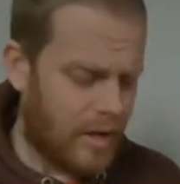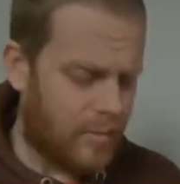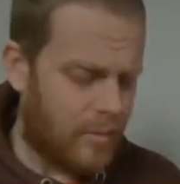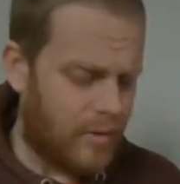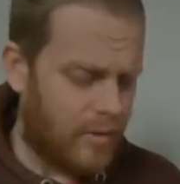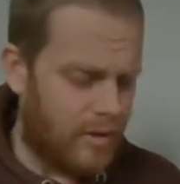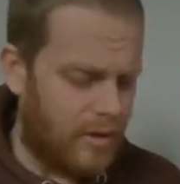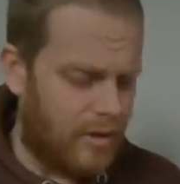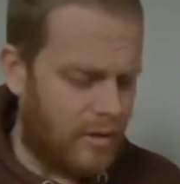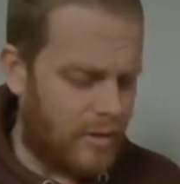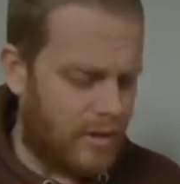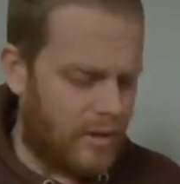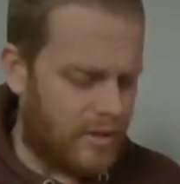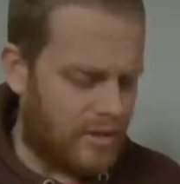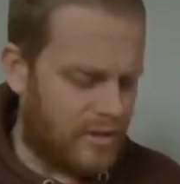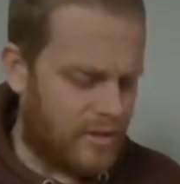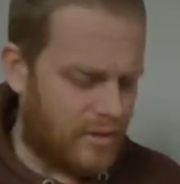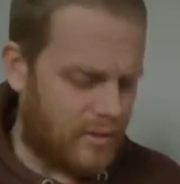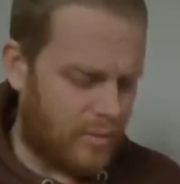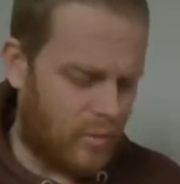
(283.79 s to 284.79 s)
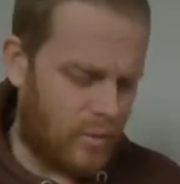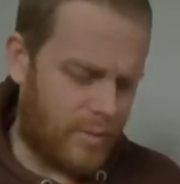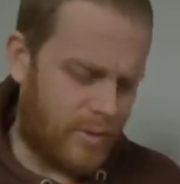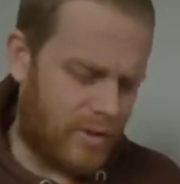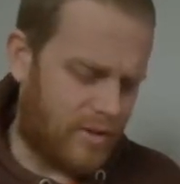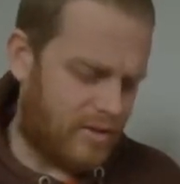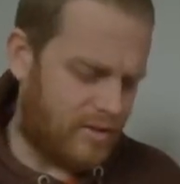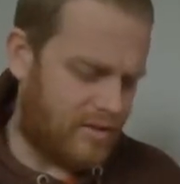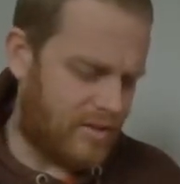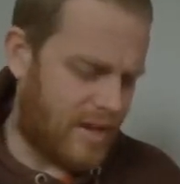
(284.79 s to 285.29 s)
But the US
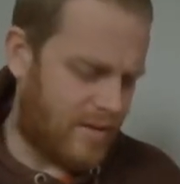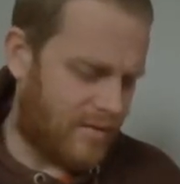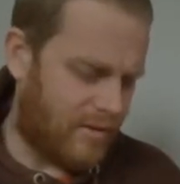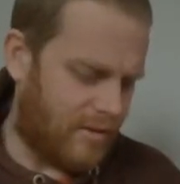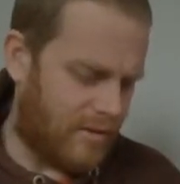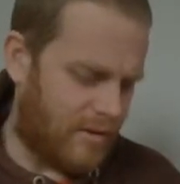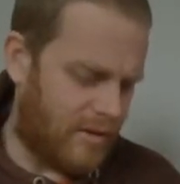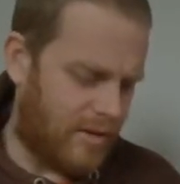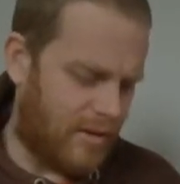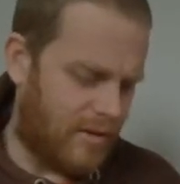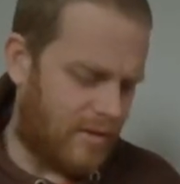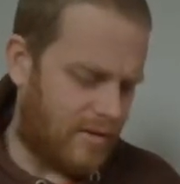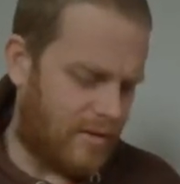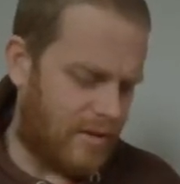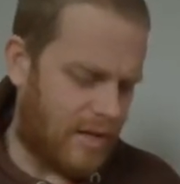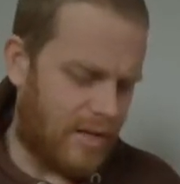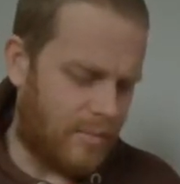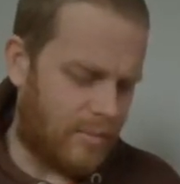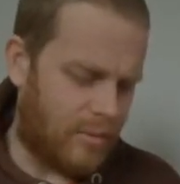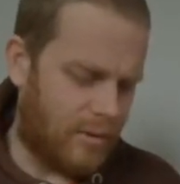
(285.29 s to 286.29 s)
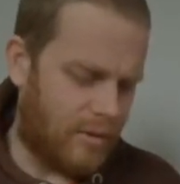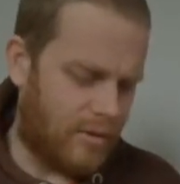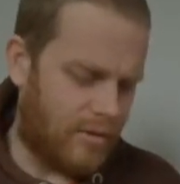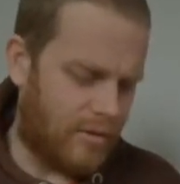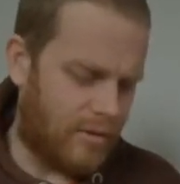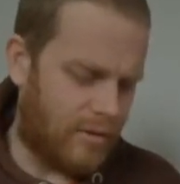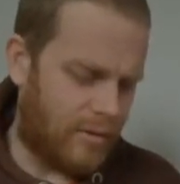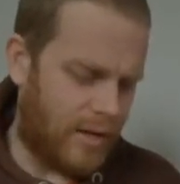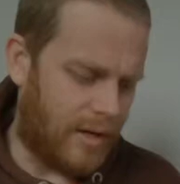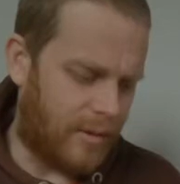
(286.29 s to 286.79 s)
women 7 is
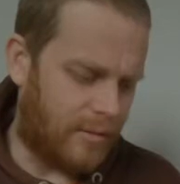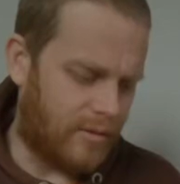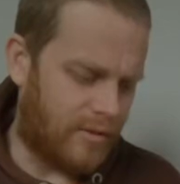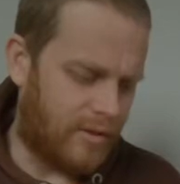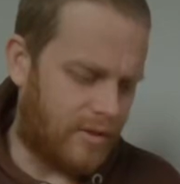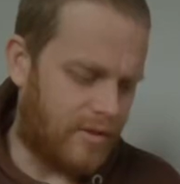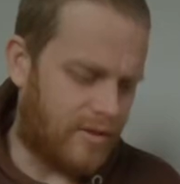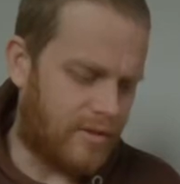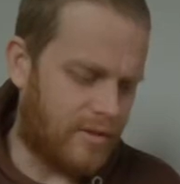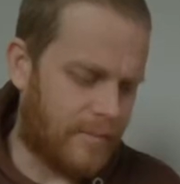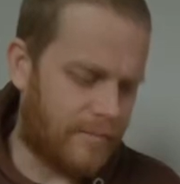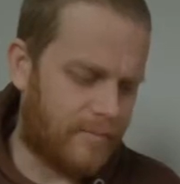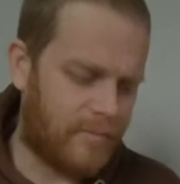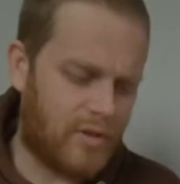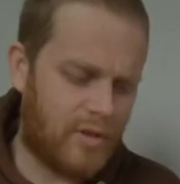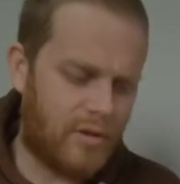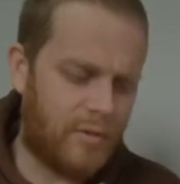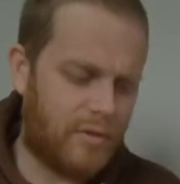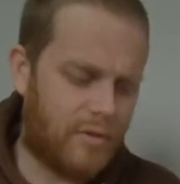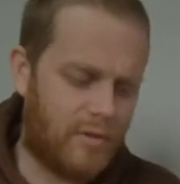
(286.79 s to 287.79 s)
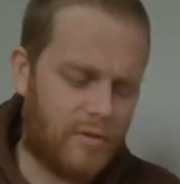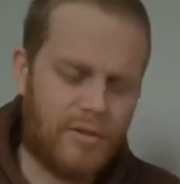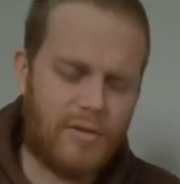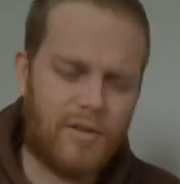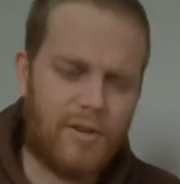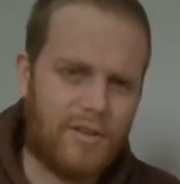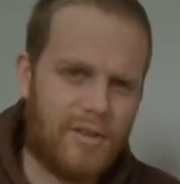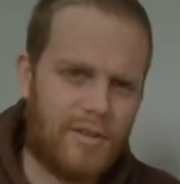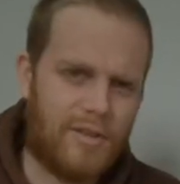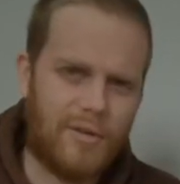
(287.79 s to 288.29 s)
8.2 ounces,
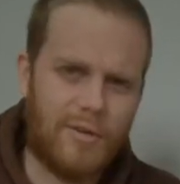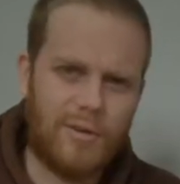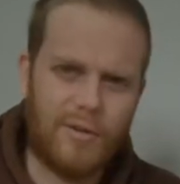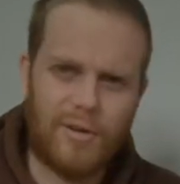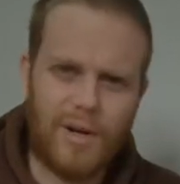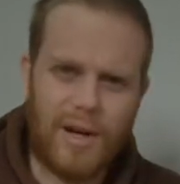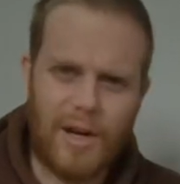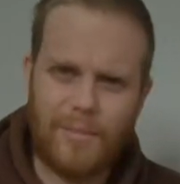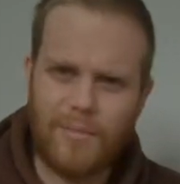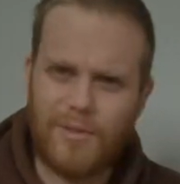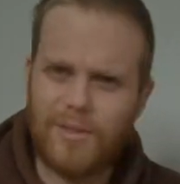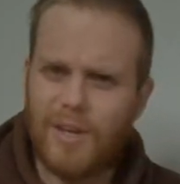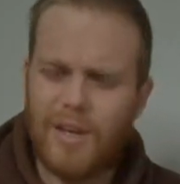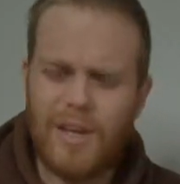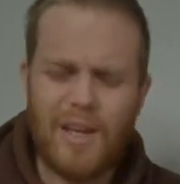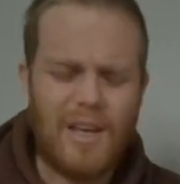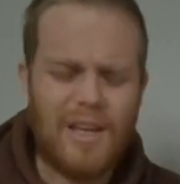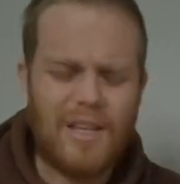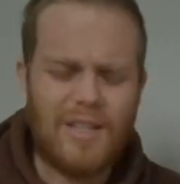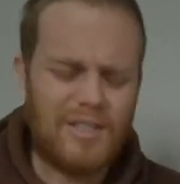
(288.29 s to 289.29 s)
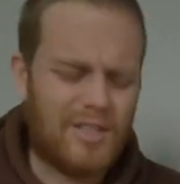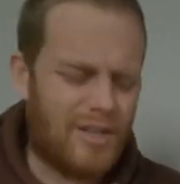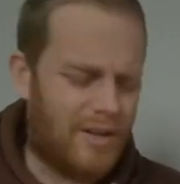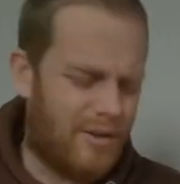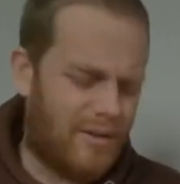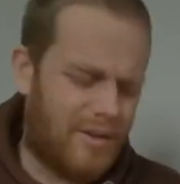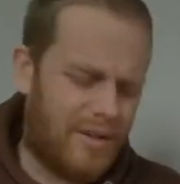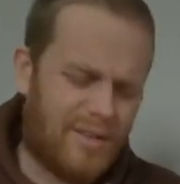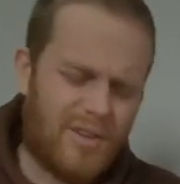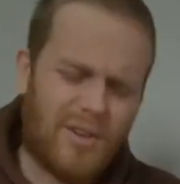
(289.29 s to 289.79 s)
232 grams. So
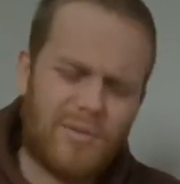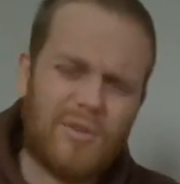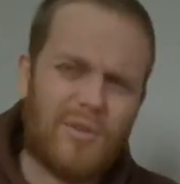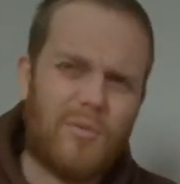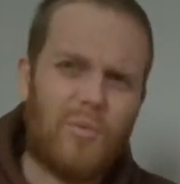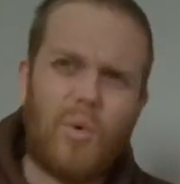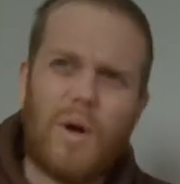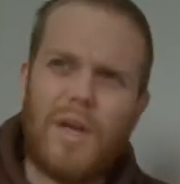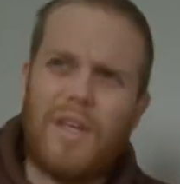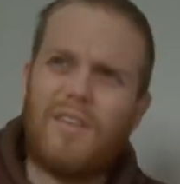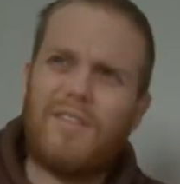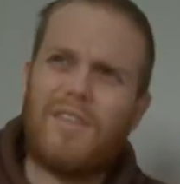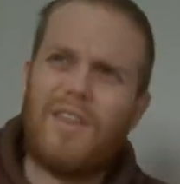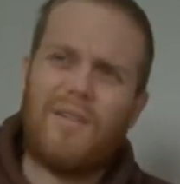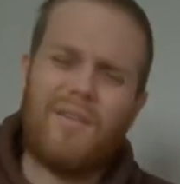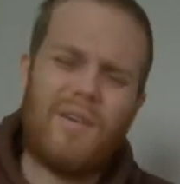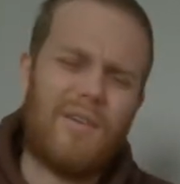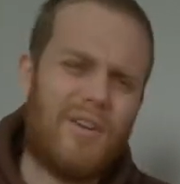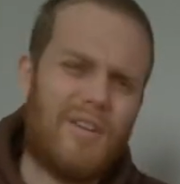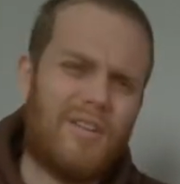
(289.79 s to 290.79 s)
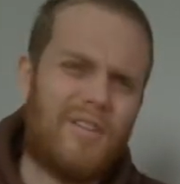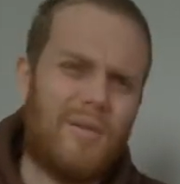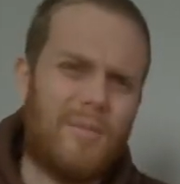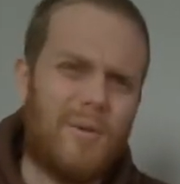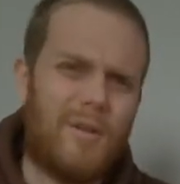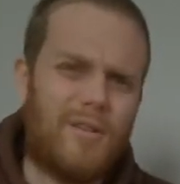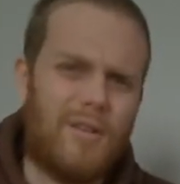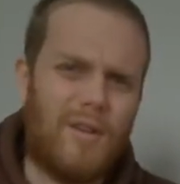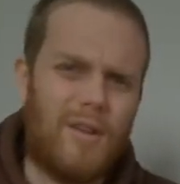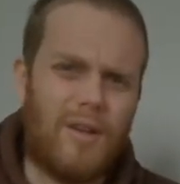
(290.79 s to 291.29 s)
in terms of weights, they're very
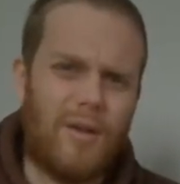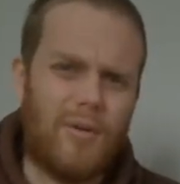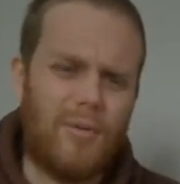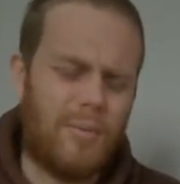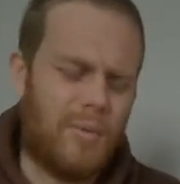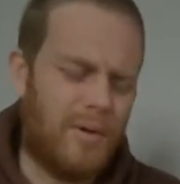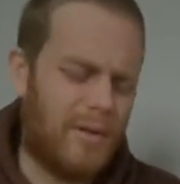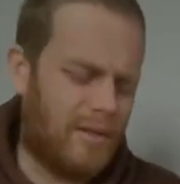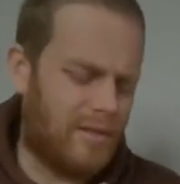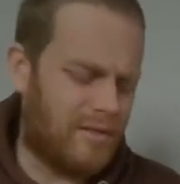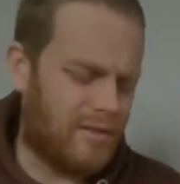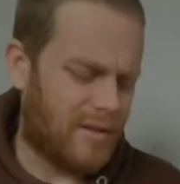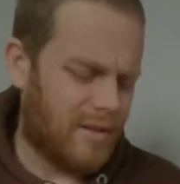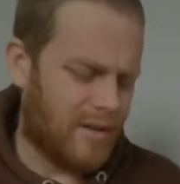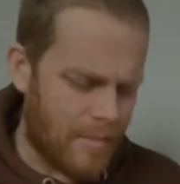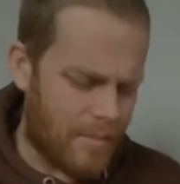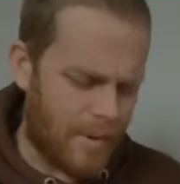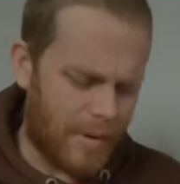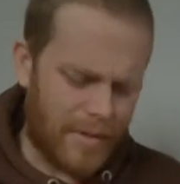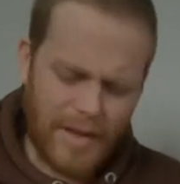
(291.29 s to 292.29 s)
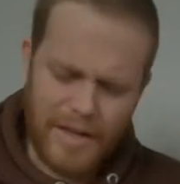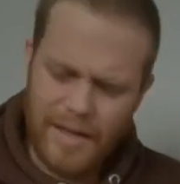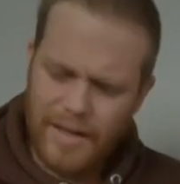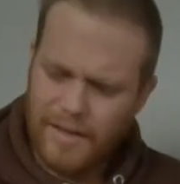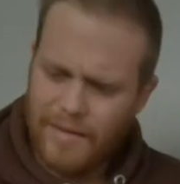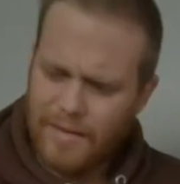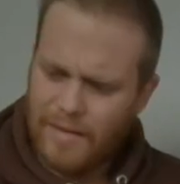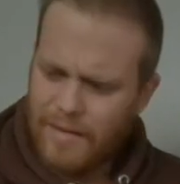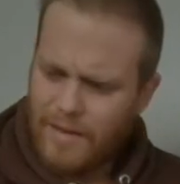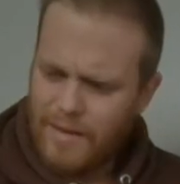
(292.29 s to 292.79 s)
similar to the Lone Peaks. But
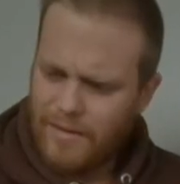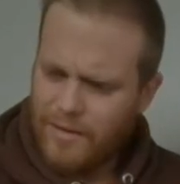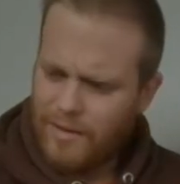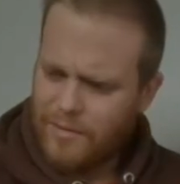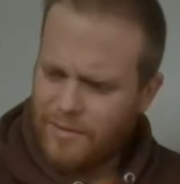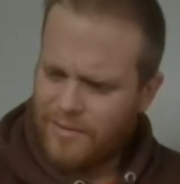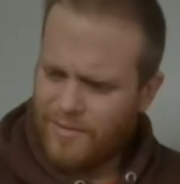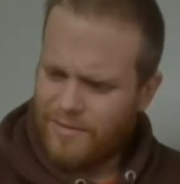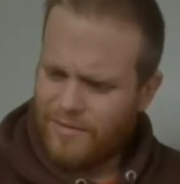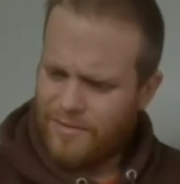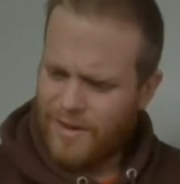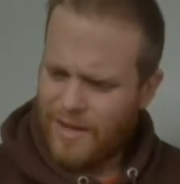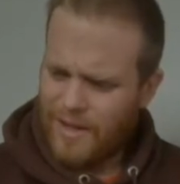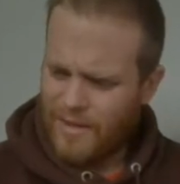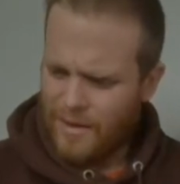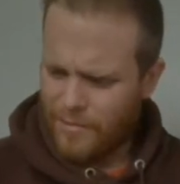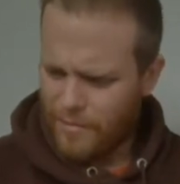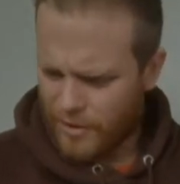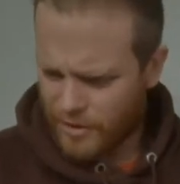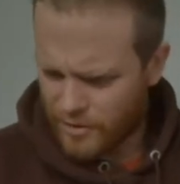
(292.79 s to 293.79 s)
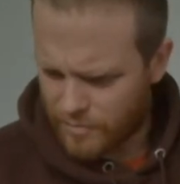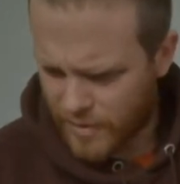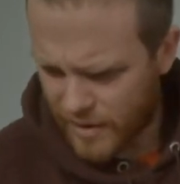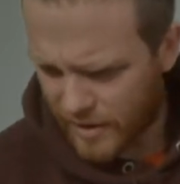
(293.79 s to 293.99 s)
they, in terms of fit, they're much